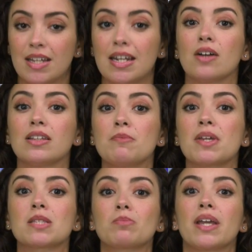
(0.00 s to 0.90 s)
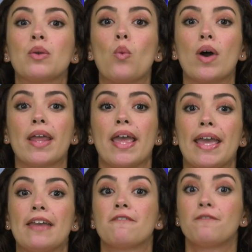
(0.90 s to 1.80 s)
Now, let me explain what
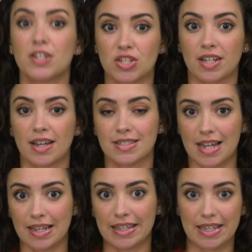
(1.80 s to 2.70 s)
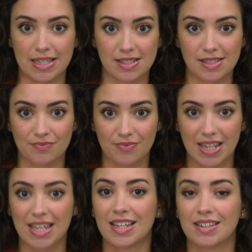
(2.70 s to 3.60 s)
a phishing attack is.
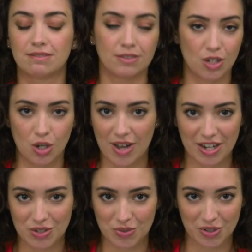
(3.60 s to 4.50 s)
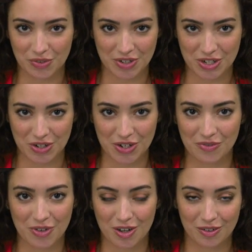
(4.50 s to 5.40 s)
No actual fish are
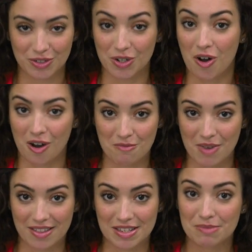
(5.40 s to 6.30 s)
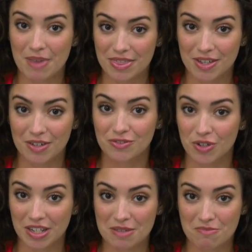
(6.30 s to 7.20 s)
involved or harmed by this method of
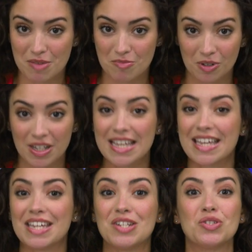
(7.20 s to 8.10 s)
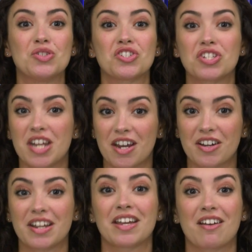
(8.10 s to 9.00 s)
tricking people into
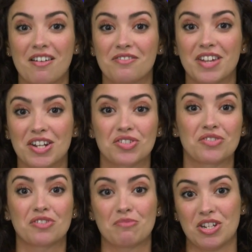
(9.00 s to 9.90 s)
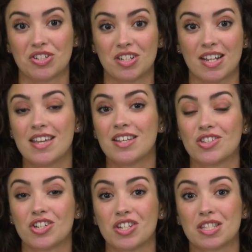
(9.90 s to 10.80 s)
sharing confidential information
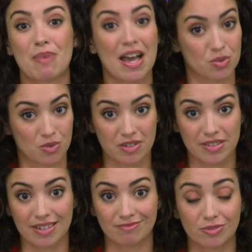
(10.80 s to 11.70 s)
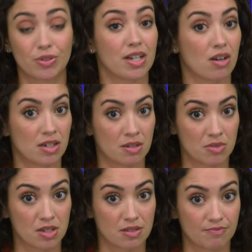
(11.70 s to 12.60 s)
such as passwords and credit card
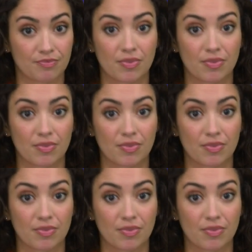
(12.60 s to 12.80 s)
numbers.